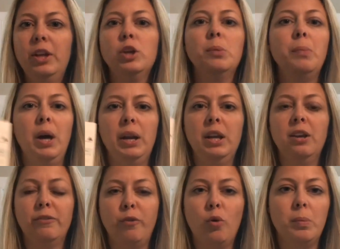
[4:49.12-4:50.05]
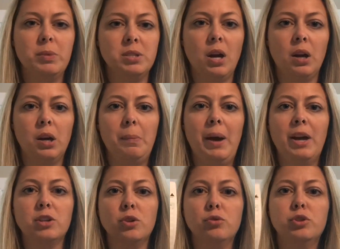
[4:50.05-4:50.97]
then your money and form is not
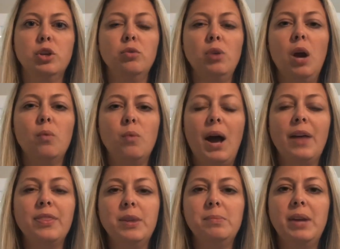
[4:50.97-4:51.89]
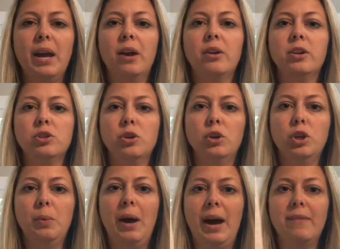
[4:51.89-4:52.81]
gonna match. So do not write them down
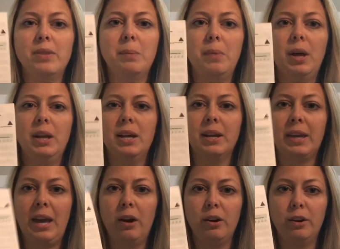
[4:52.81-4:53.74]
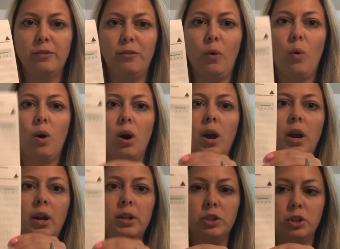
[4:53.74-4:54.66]
until you have the money accounted
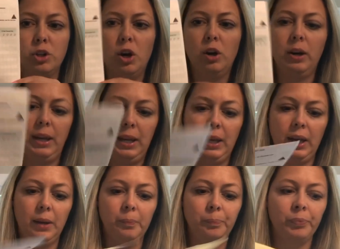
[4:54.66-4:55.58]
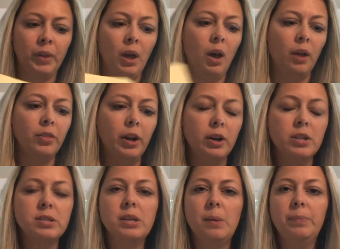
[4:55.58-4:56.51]
for to turn in.
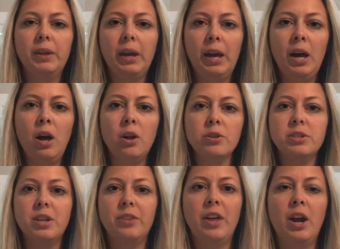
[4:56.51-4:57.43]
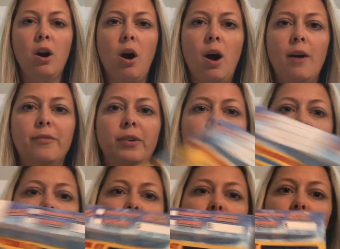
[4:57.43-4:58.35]
There is something else that they are
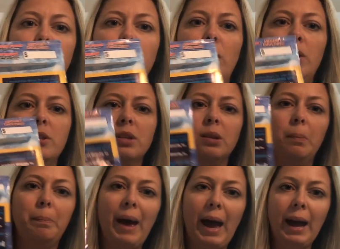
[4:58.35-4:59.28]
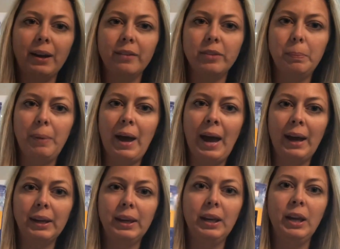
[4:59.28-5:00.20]
offering this year. If you'll notice on the back of the
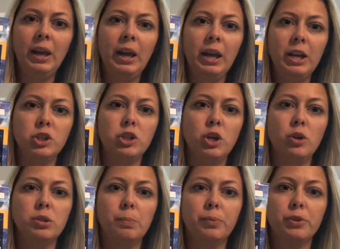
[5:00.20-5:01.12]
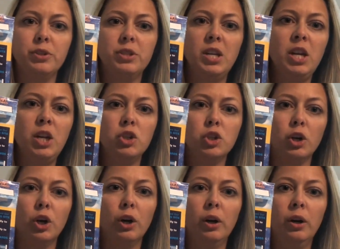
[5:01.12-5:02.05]
packet, it shows a
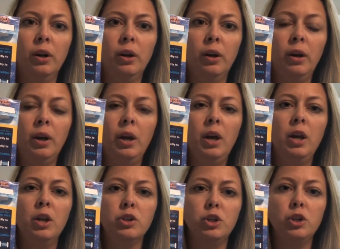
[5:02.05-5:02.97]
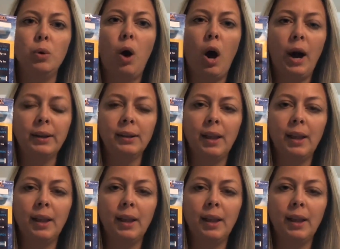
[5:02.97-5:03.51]
procedure to do